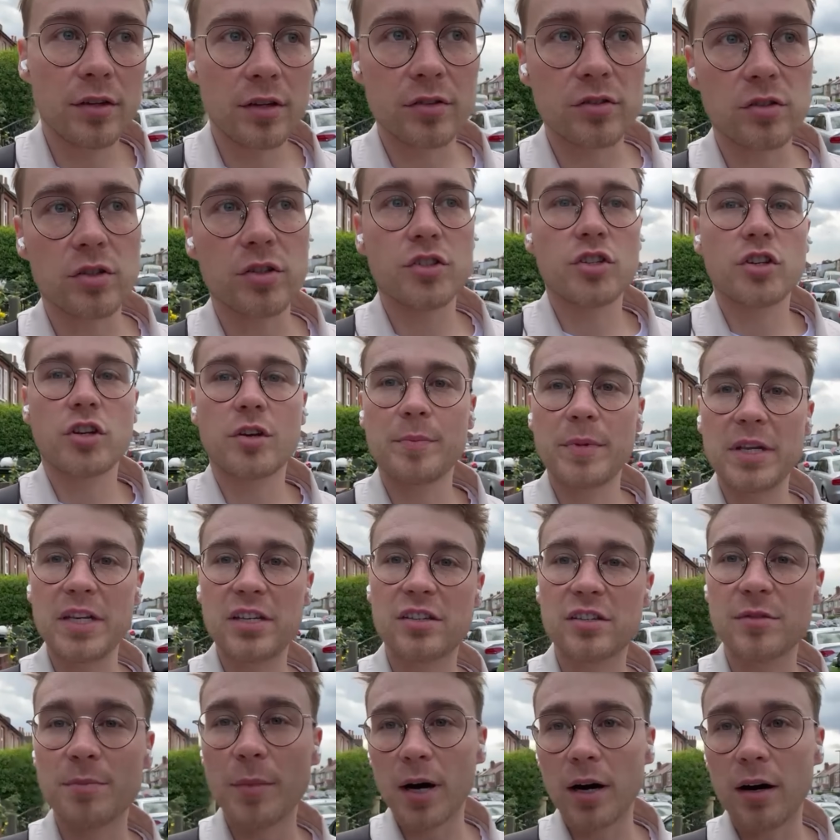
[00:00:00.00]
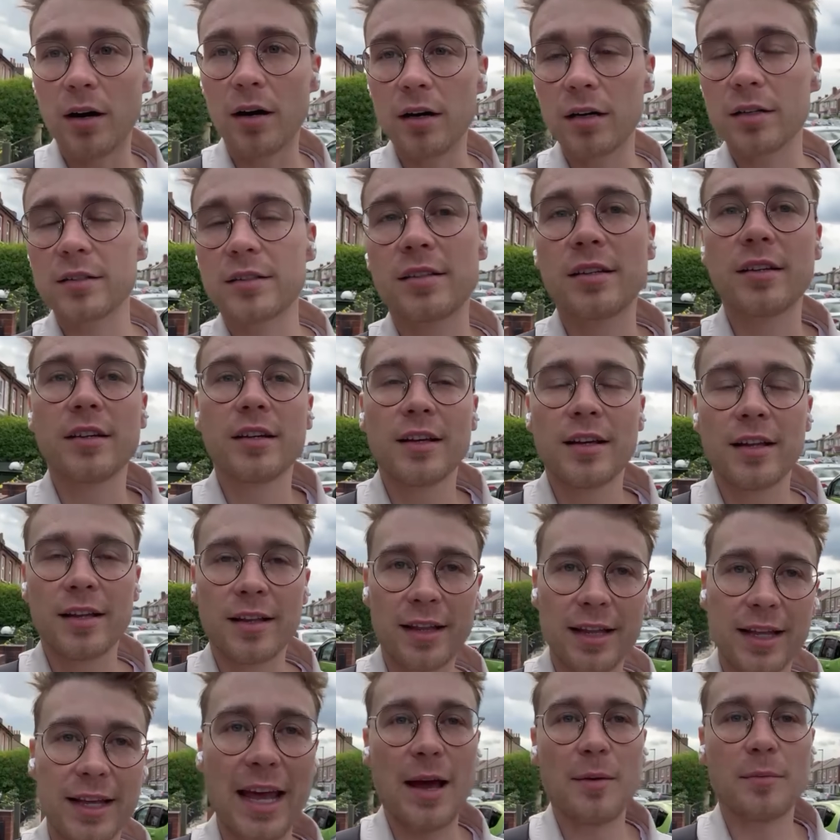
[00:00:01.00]
As long as you can be smart,
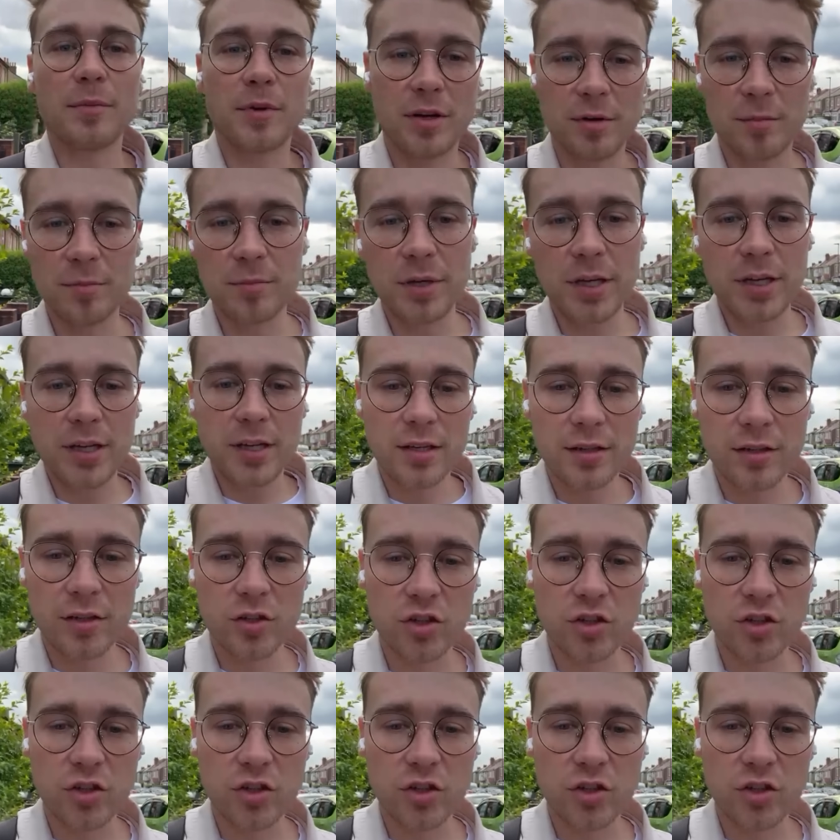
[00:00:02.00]
the gap can be